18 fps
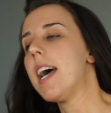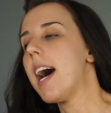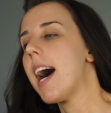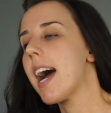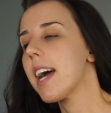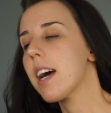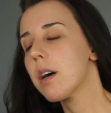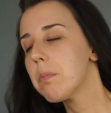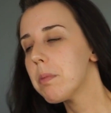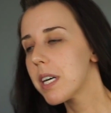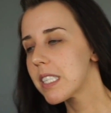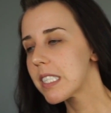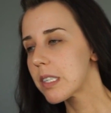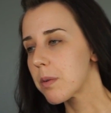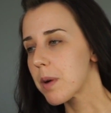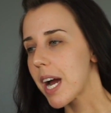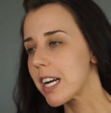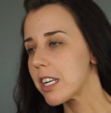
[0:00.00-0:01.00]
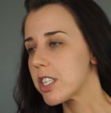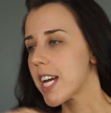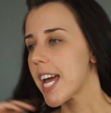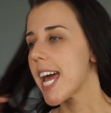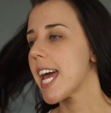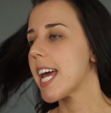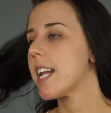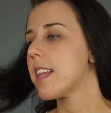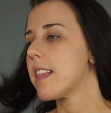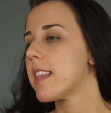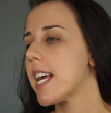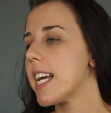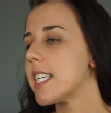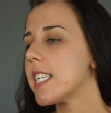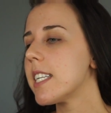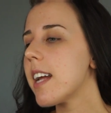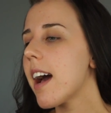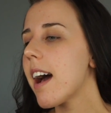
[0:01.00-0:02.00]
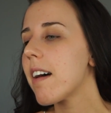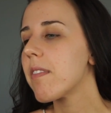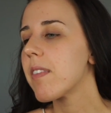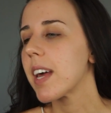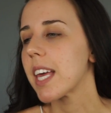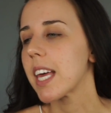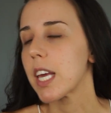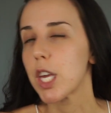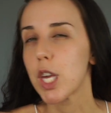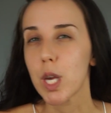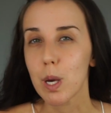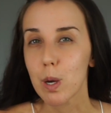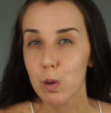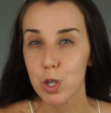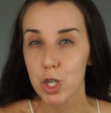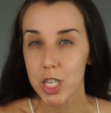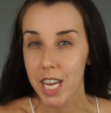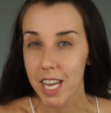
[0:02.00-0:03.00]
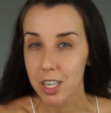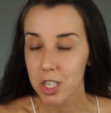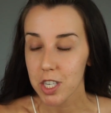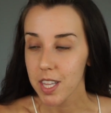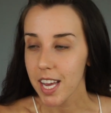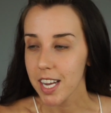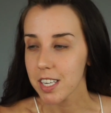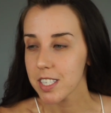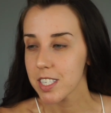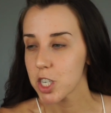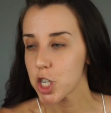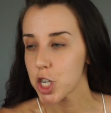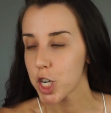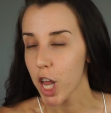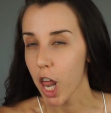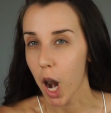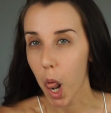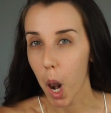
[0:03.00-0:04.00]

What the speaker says: I hope that's the right shade. They didn't have like a huge shade selection,